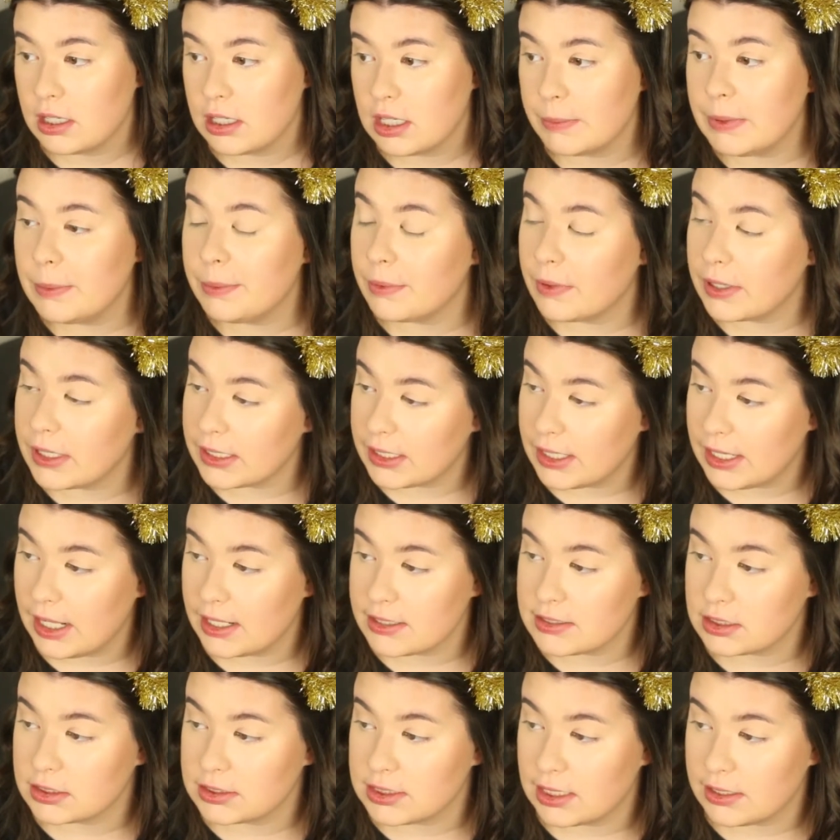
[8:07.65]
That people want to
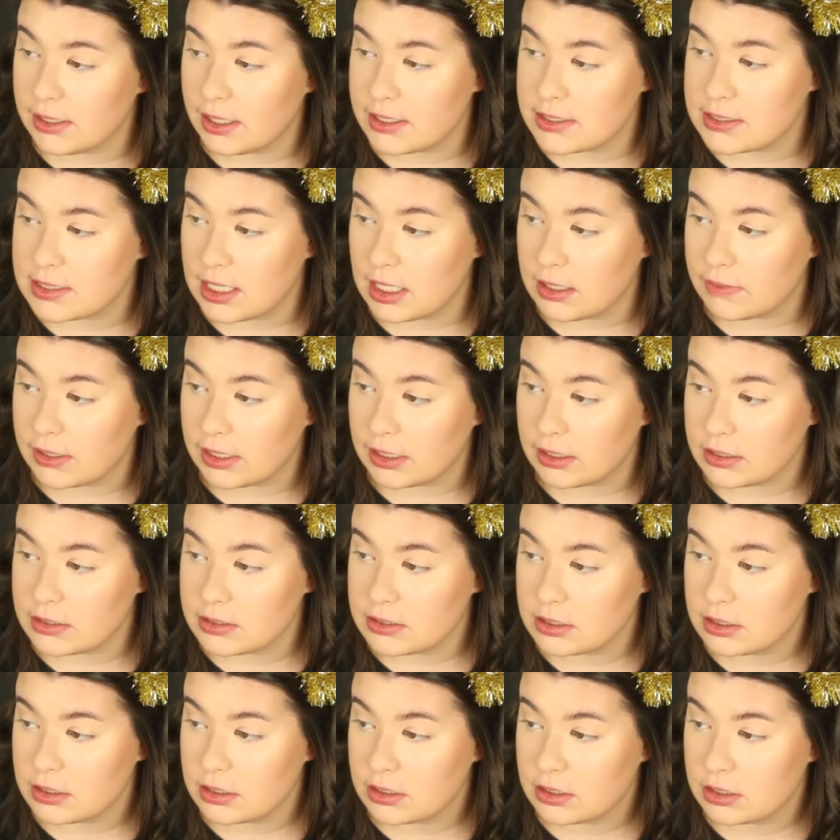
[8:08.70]
cancel daylight
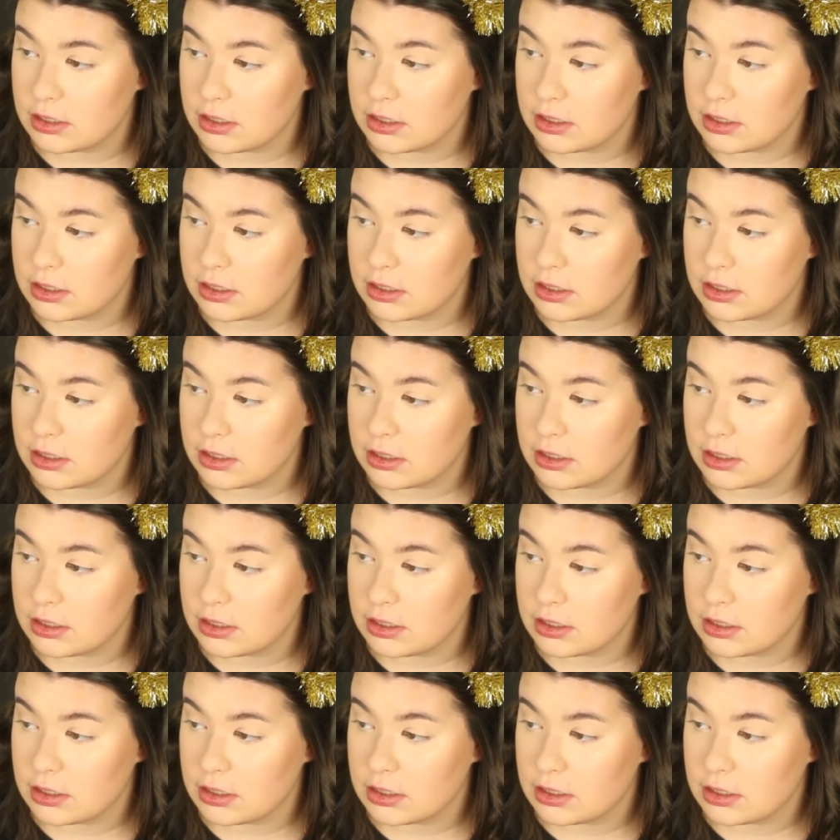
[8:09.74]
savings.